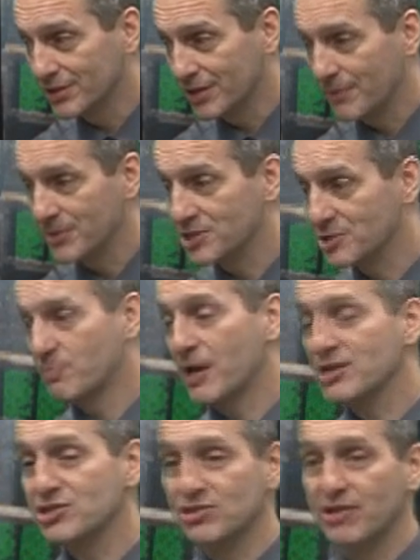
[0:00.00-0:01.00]
I mean,
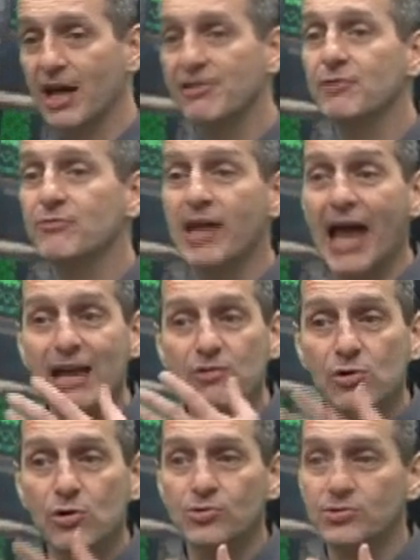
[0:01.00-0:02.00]
especially, I think for the
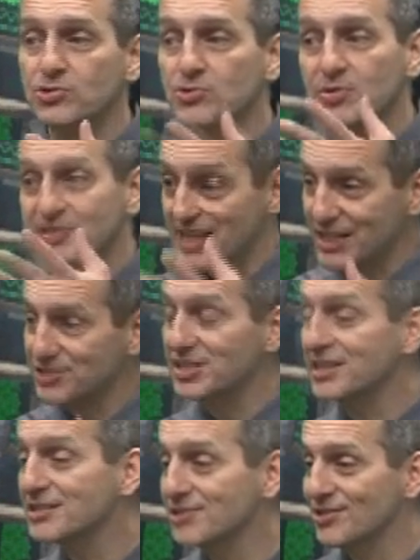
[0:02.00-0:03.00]
agriculture students, it's actually
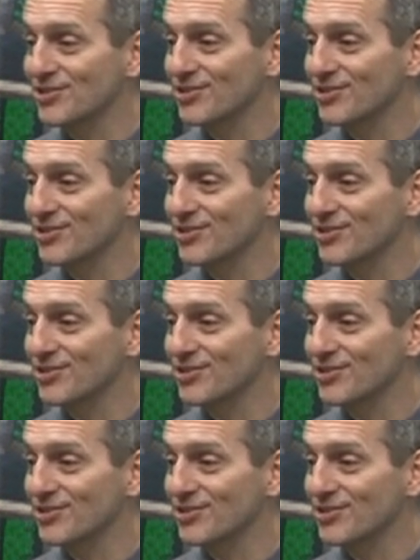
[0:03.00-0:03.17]
easier.